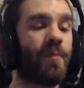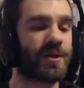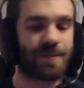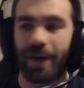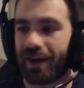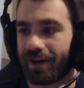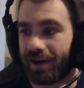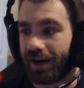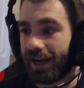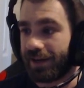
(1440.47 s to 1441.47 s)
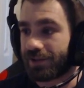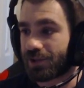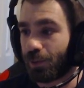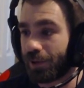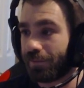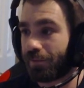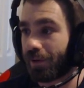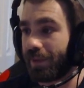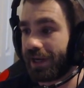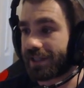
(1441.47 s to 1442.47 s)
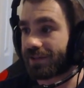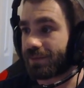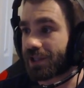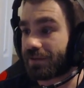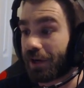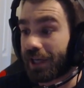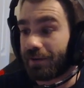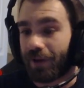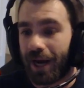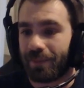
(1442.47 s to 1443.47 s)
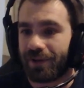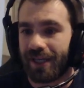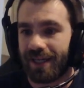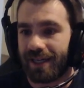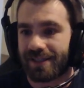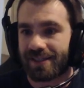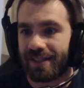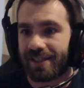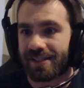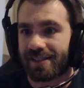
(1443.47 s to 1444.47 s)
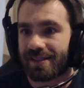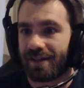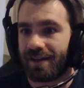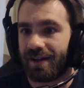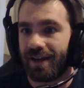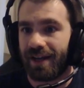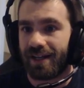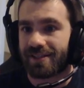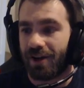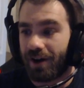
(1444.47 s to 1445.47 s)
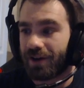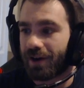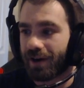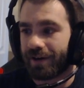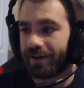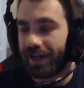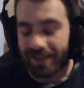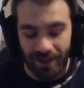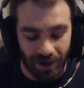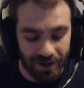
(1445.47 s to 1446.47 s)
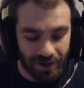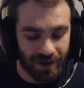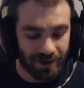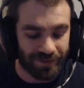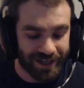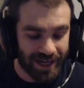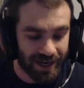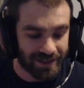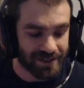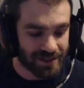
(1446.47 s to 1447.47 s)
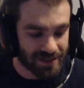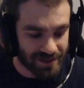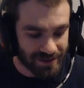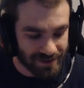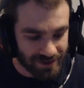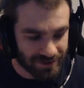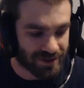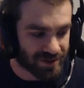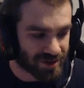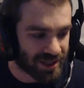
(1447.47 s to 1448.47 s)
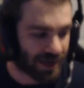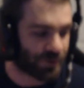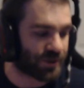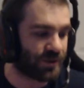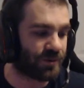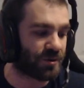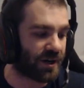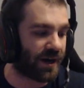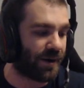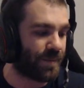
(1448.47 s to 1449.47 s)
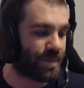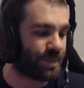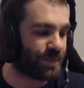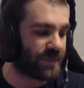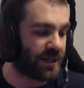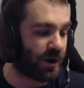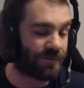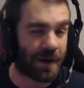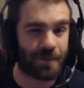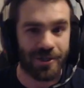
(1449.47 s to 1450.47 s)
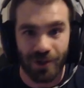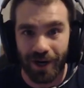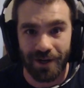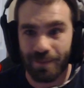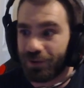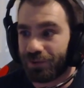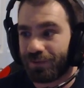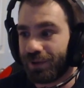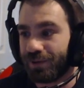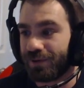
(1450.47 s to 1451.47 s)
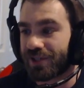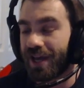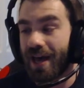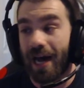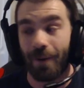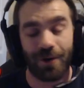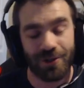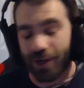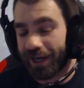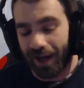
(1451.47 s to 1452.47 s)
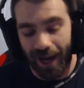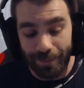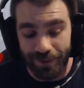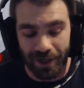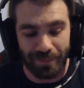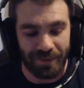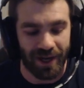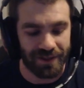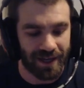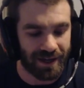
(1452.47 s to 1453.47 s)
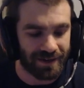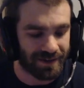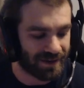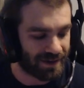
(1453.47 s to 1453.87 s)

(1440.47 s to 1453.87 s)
better in 24 minutes from just fucking rambling. It's unheard of. It's unheard of. I can't tell you. You know, if I was trying to milk views, I would have tried to hype it up and then,